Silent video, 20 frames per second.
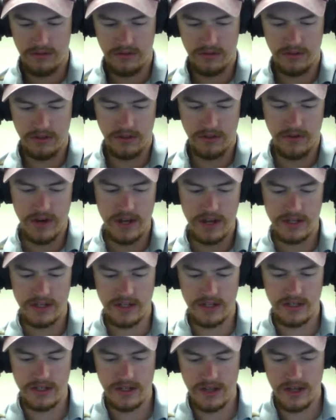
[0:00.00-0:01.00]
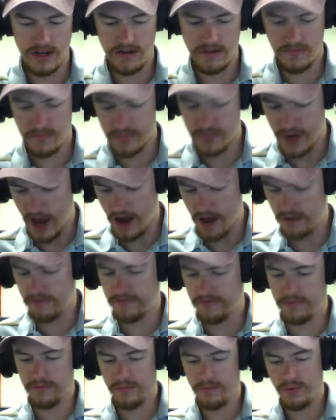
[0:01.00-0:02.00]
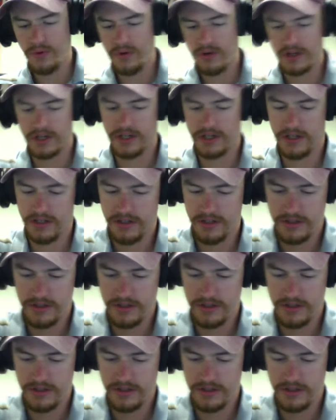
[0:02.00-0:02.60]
the great and powerful book.